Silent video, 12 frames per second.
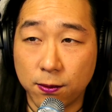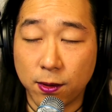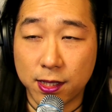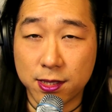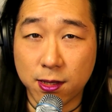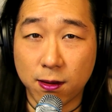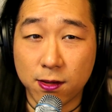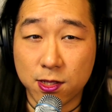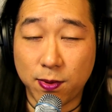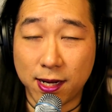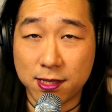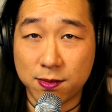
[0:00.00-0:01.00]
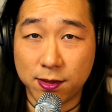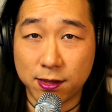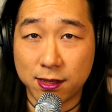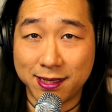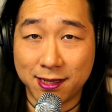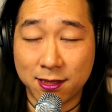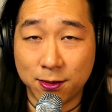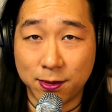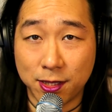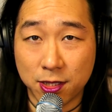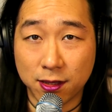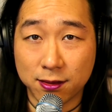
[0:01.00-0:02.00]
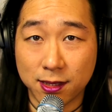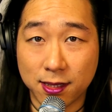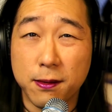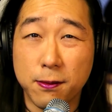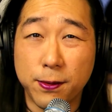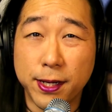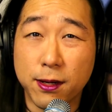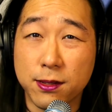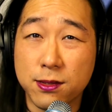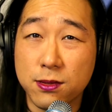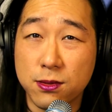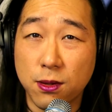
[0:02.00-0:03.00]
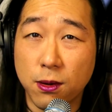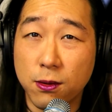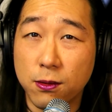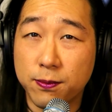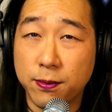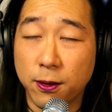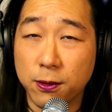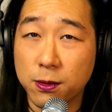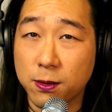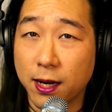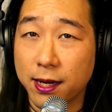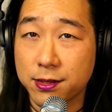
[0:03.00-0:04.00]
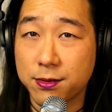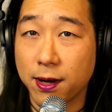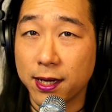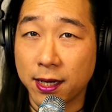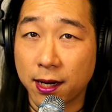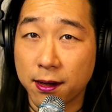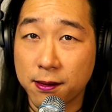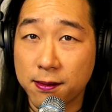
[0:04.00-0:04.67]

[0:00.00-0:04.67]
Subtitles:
is our responsibility to each other? We are so polarized right now.